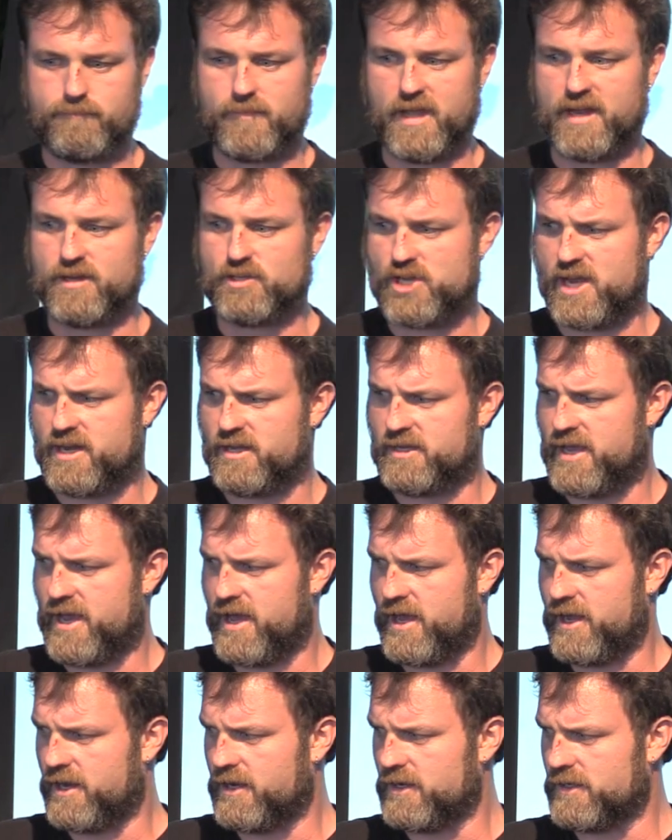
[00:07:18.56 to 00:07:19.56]
In
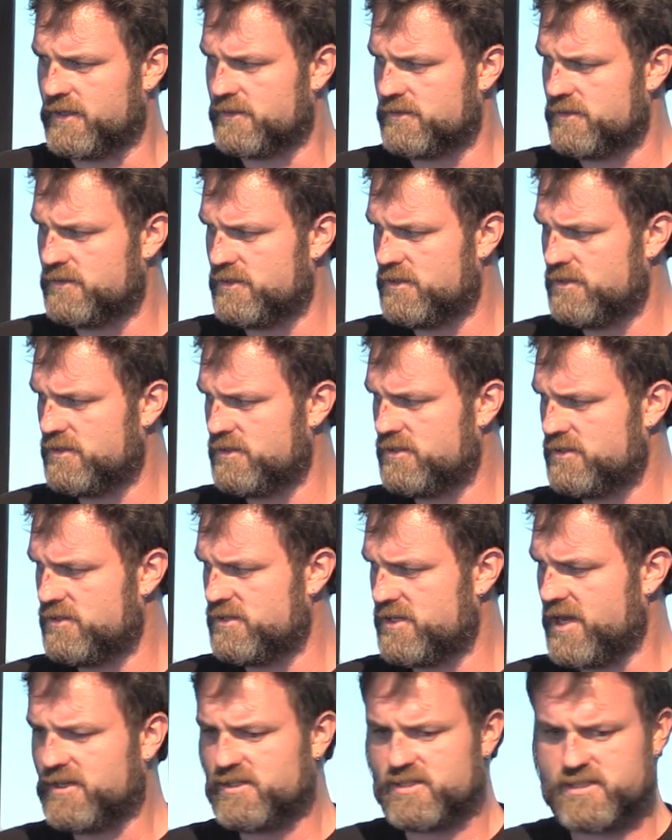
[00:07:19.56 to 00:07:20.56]
JDK
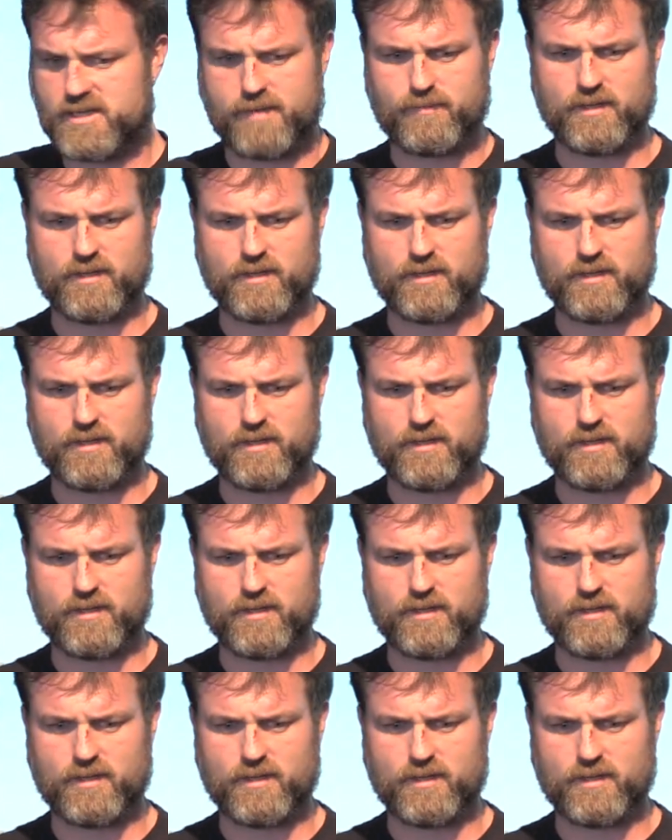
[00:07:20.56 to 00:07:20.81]
6, I